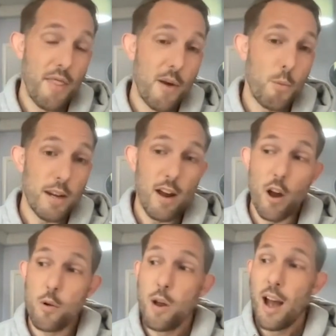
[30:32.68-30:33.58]
And then we
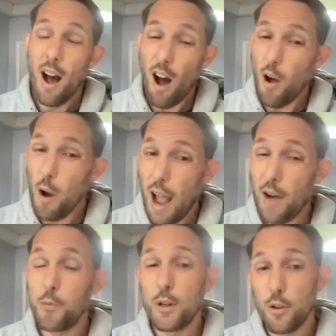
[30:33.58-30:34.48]
know, are, oh,
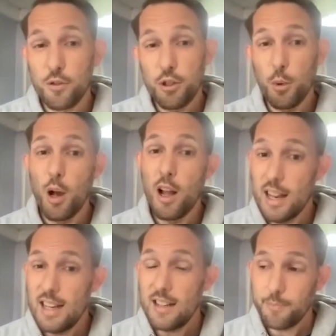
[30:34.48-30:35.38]
have we gone too
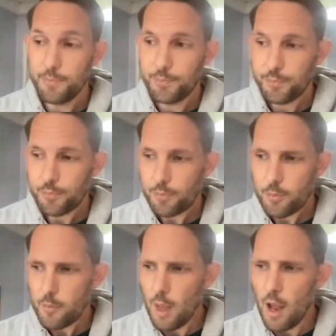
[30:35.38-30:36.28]
early?
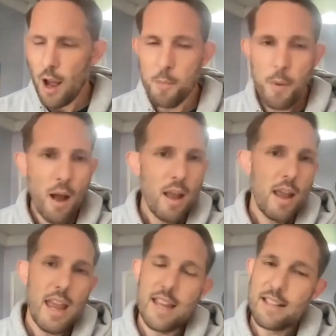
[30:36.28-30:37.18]
Um,
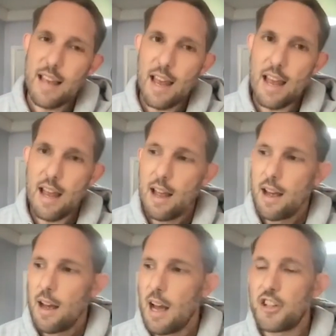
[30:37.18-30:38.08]
is there
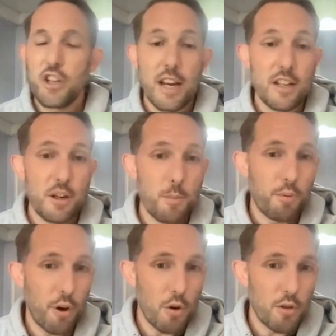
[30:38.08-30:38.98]
a change in
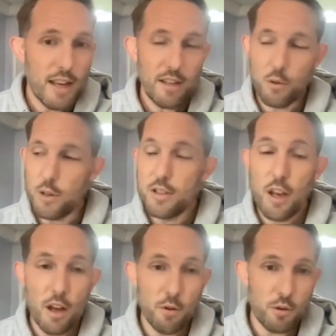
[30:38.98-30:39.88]
process or
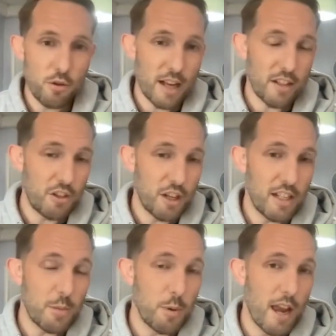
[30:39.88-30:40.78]
internal
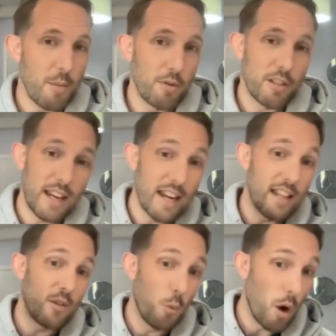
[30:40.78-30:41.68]
strategy to be able to get
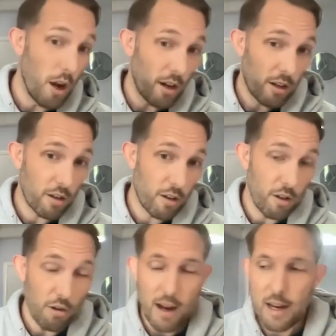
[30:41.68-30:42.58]
it to work
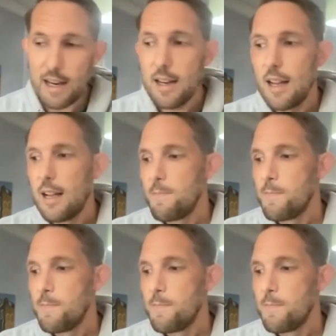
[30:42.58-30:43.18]
correctly?